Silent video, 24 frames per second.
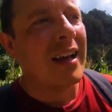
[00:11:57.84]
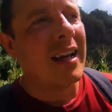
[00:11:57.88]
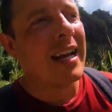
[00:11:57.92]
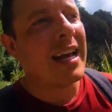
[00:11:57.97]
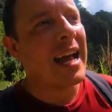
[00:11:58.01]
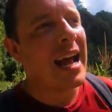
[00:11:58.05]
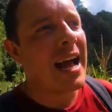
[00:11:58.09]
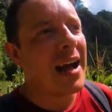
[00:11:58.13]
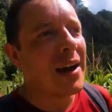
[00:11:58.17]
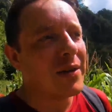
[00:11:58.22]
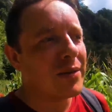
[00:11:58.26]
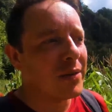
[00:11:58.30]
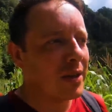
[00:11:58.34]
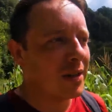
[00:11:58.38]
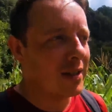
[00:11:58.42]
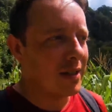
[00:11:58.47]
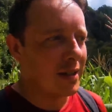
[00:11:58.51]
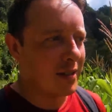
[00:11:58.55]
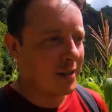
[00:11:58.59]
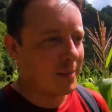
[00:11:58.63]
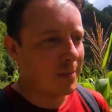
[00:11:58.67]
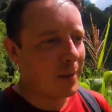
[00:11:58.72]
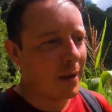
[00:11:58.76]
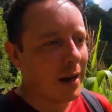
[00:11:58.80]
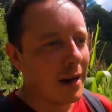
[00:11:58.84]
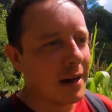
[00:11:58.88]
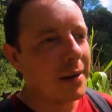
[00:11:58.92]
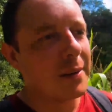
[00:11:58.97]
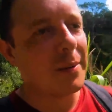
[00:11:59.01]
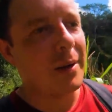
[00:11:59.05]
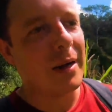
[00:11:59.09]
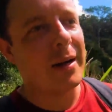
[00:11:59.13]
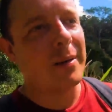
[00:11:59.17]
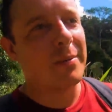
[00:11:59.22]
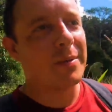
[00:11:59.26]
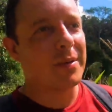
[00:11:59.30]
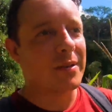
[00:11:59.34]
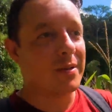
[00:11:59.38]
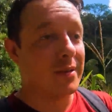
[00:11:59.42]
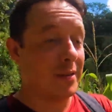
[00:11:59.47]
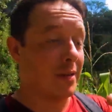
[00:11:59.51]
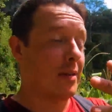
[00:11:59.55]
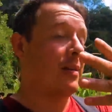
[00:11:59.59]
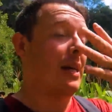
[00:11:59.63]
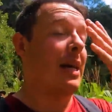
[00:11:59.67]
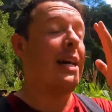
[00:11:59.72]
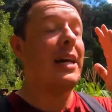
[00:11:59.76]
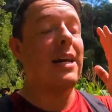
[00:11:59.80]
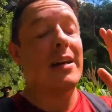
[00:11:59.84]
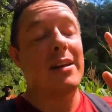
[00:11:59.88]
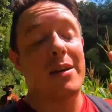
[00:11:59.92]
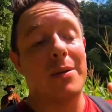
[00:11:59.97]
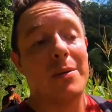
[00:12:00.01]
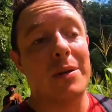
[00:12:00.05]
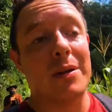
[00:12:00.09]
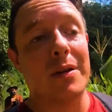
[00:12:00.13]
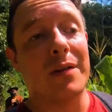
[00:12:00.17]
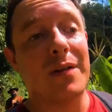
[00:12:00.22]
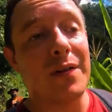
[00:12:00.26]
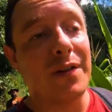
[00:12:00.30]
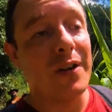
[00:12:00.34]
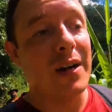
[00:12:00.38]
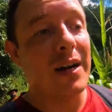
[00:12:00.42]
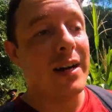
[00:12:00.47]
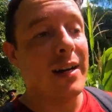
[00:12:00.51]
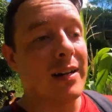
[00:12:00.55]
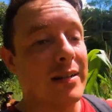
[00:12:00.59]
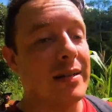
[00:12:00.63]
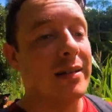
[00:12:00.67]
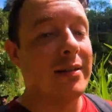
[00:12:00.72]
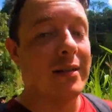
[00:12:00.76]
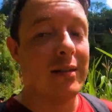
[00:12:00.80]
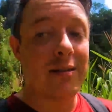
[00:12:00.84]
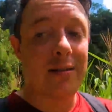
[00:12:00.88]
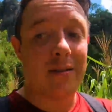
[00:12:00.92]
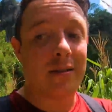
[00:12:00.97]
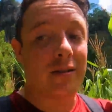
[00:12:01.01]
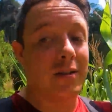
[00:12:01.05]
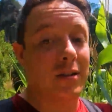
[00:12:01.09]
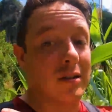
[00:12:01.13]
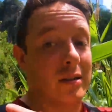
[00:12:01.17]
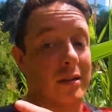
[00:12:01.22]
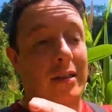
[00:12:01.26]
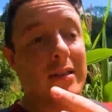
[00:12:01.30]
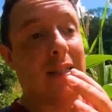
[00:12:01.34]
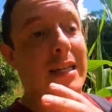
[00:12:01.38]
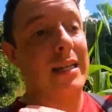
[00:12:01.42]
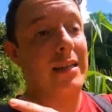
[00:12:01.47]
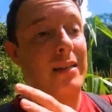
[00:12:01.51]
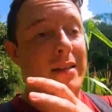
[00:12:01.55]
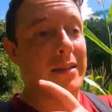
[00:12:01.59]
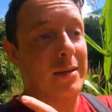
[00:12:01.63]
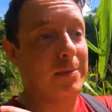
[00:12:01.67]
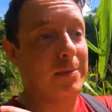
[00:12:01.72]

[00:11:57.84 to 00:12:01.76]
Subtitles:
countless spider webs just hitting you in the face, and you just see the